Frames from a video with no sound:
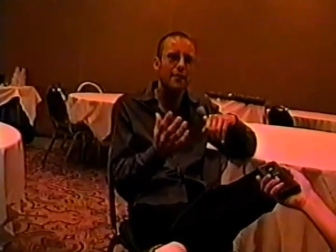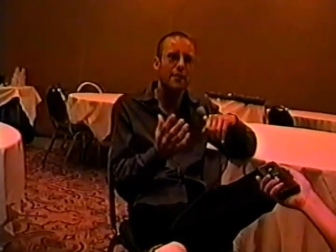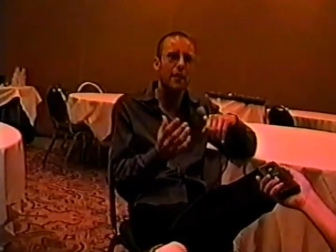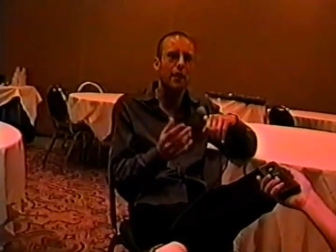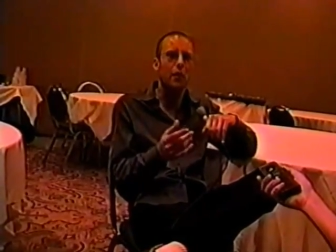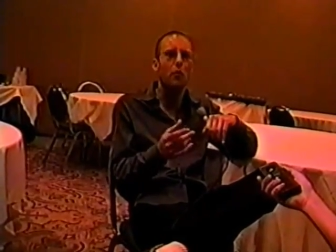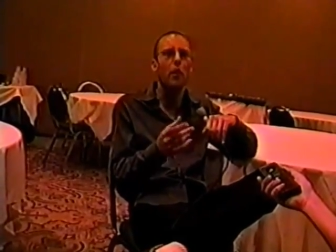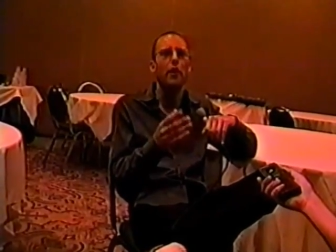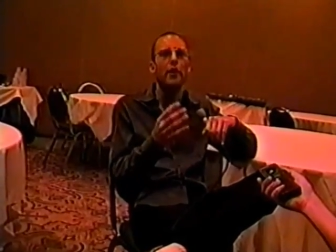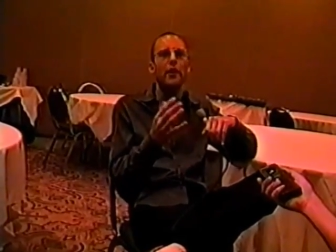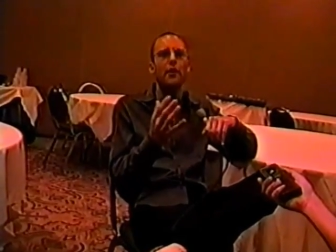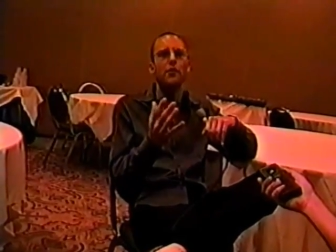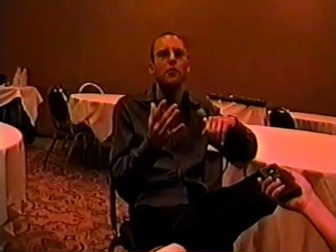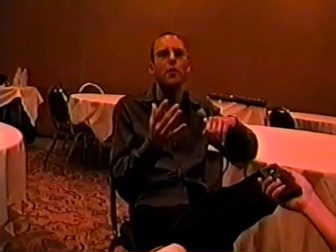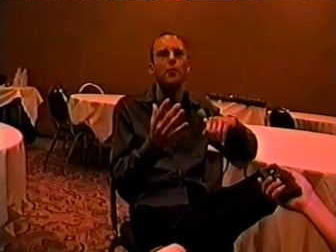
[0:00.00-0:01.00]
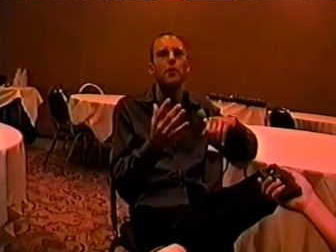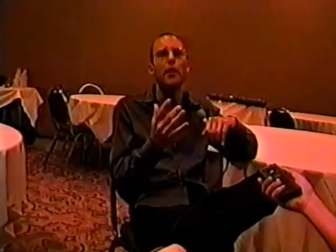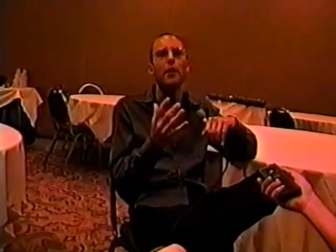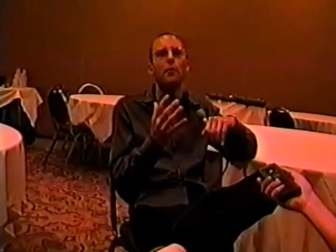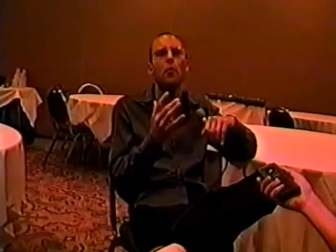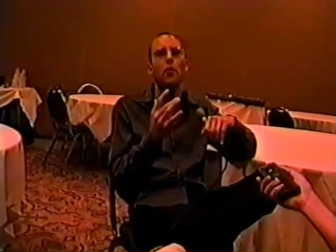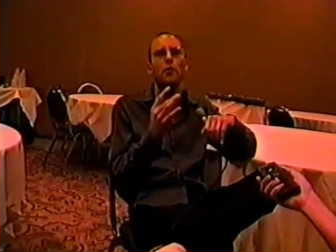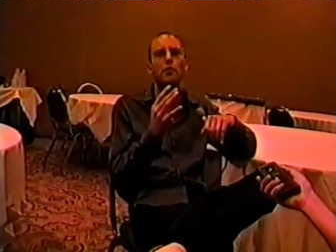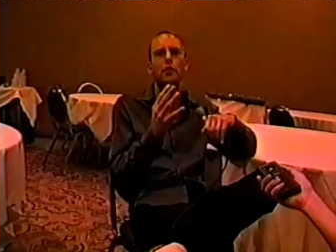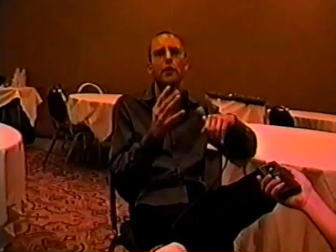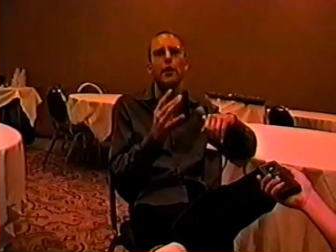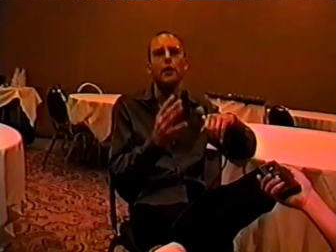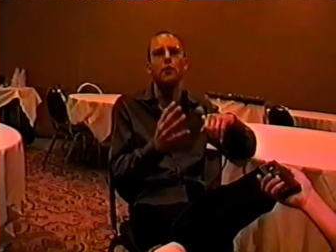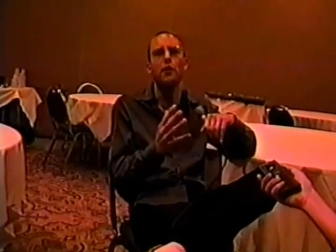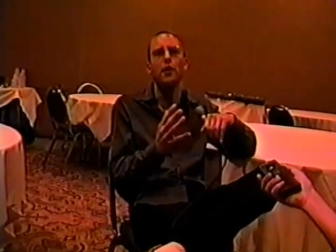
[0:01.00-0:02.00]
And they're like, well, he has kryptonite poisoning
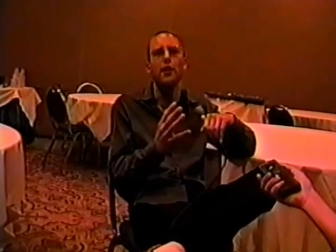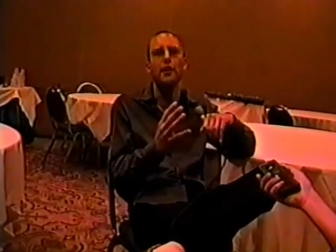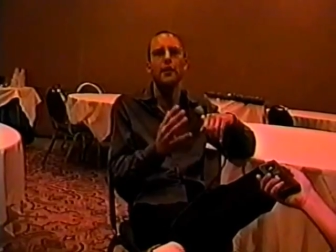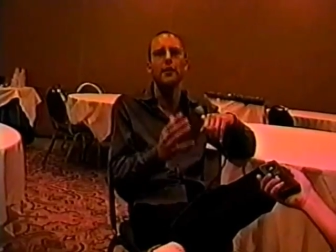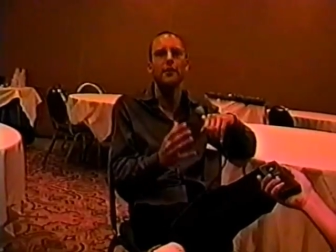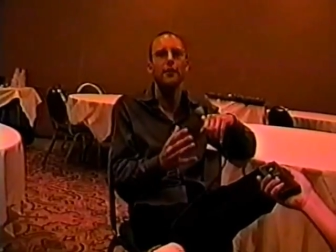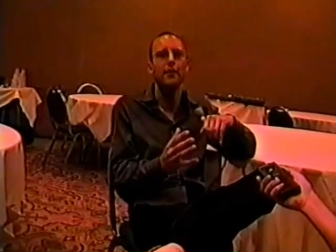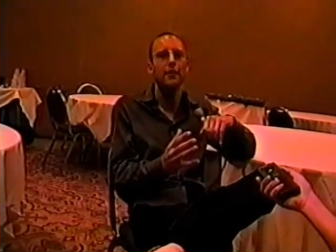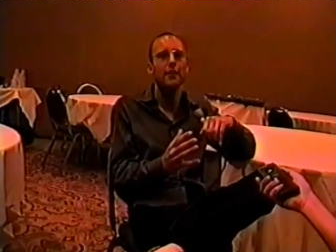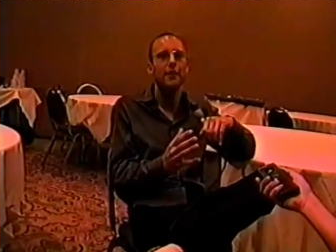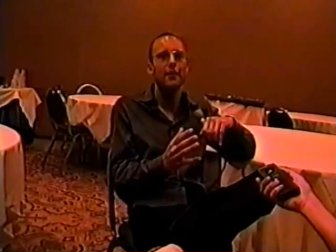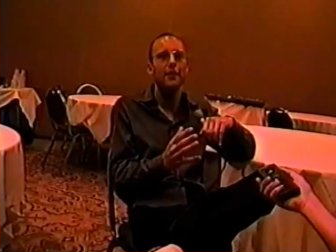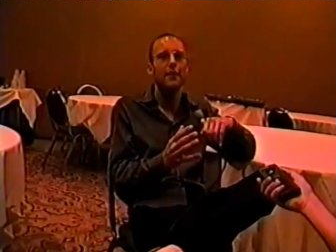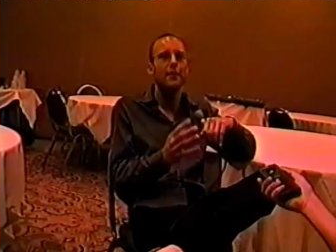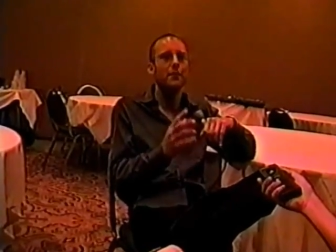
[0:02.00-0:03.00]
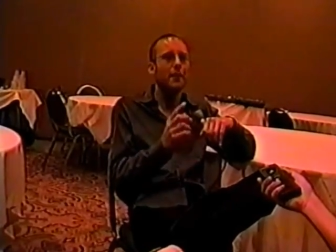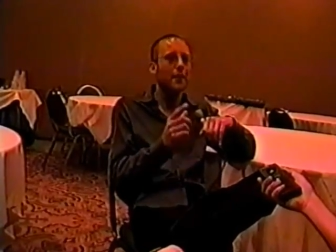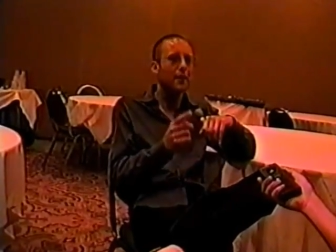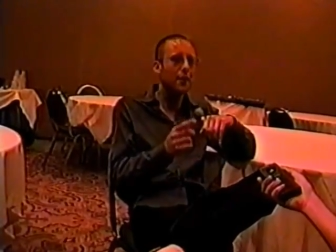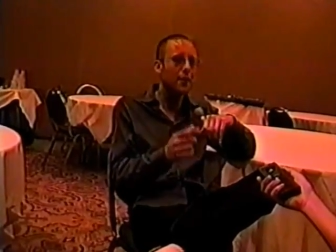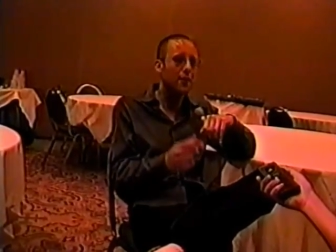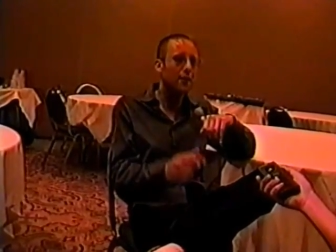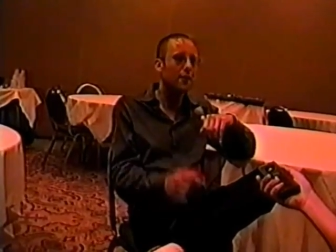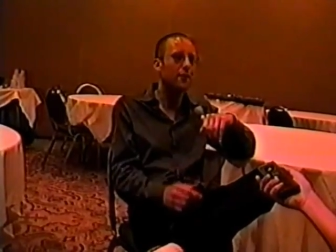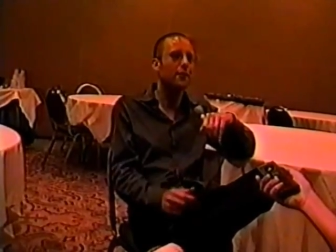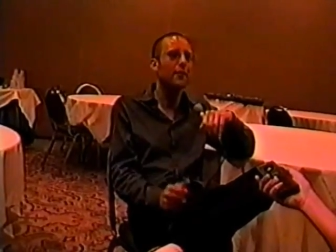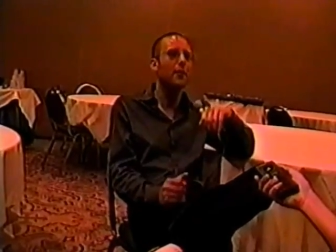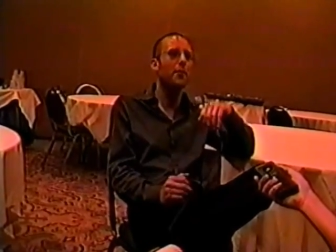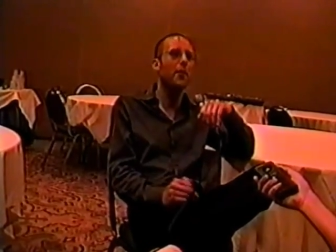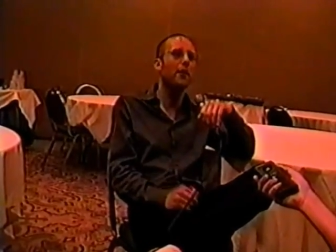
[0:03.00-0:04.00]
later on, and like, oh,
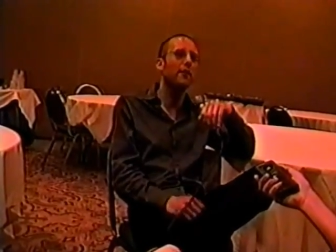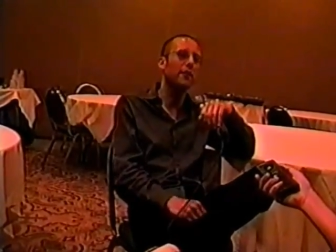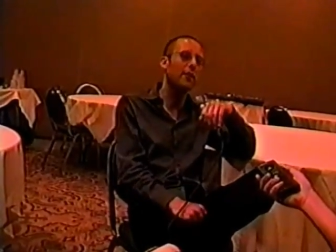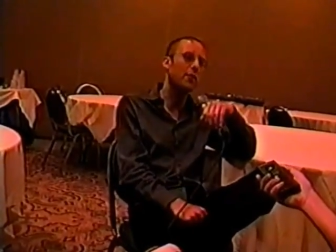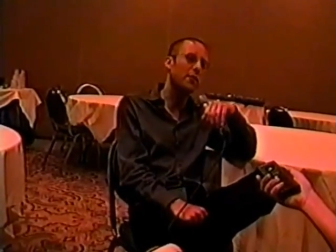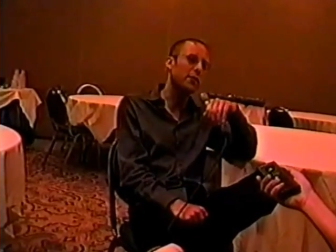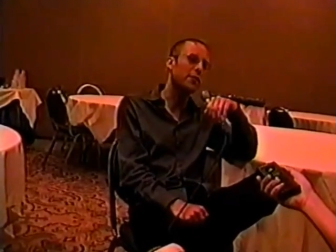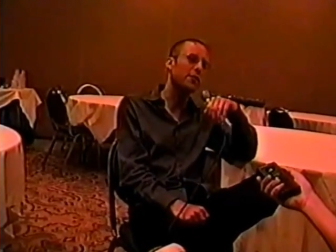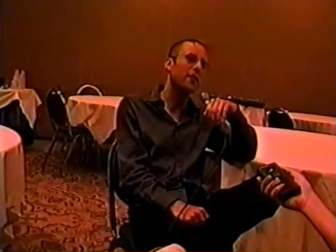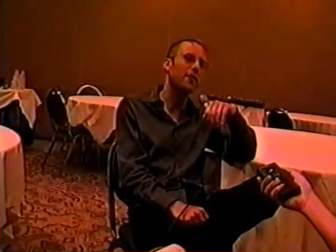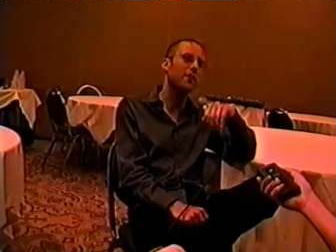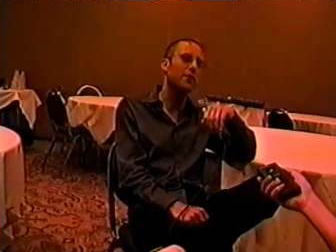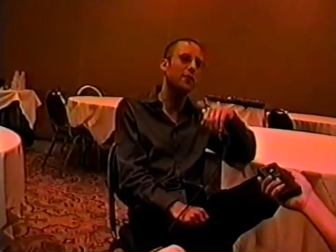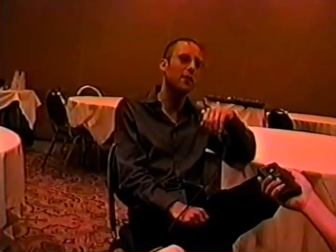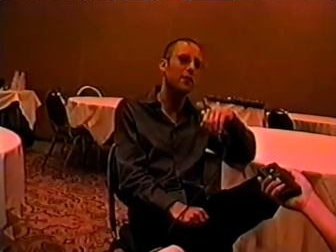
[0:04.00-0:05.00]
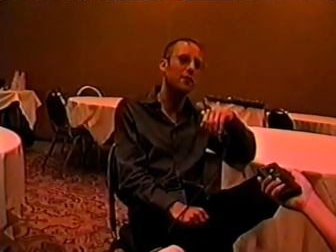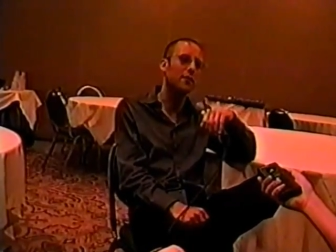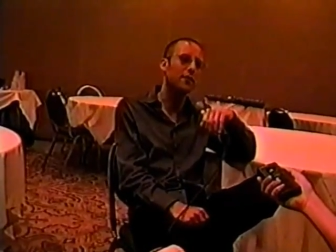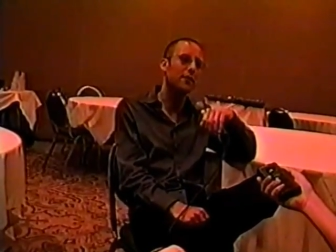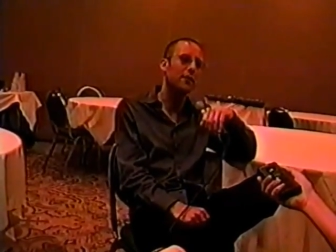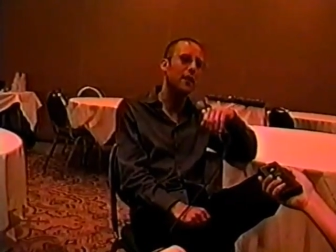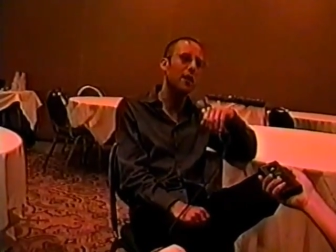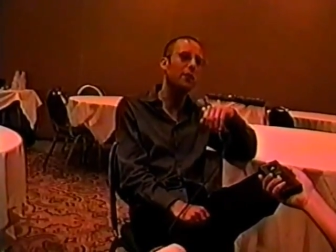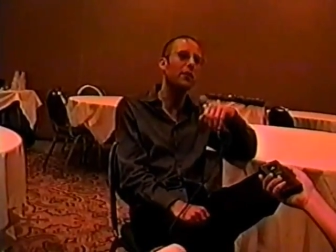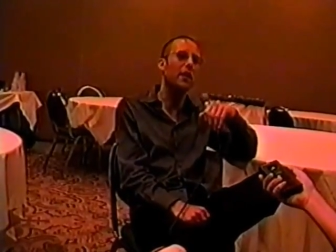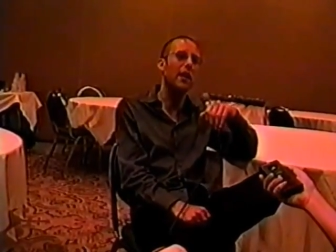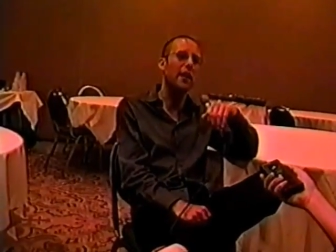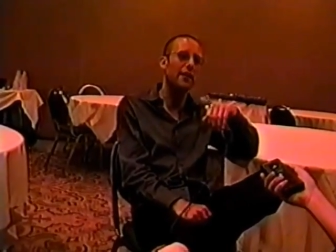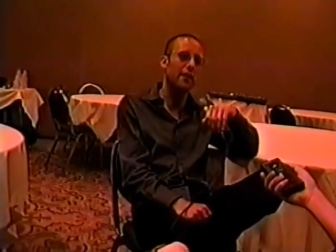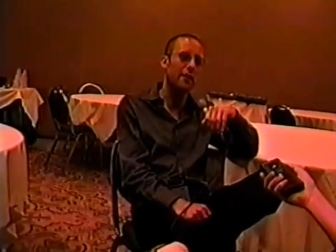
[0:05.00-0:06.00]
they apparently know their stuff, so I
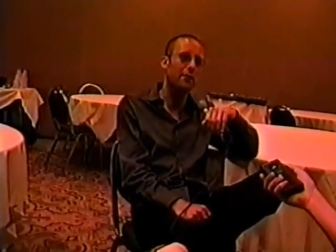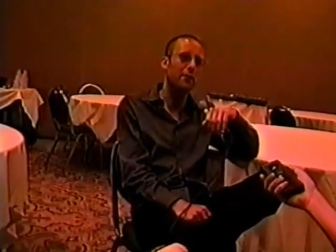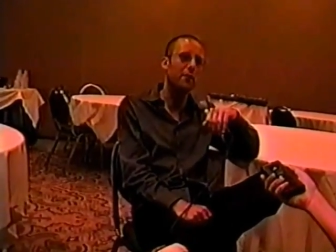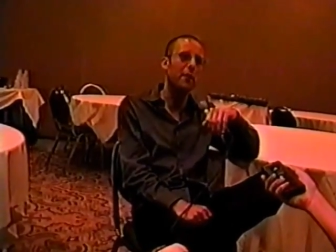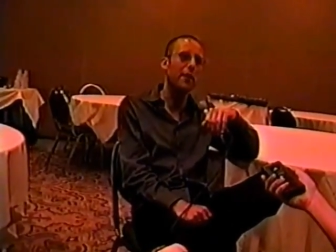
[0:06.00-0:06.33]
rely on them for my